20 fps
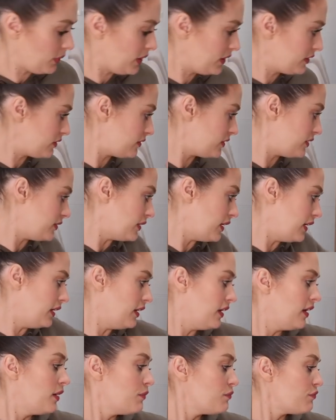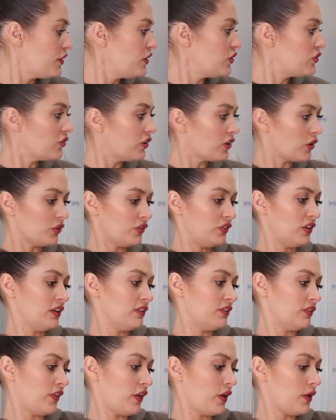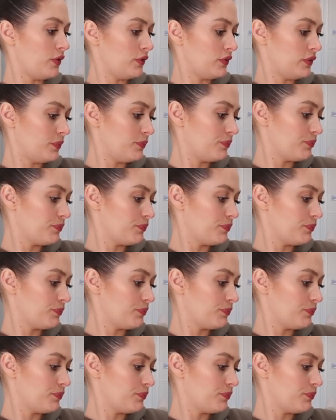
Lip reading: Where's the receipt? Pretty sure I got 6 of those.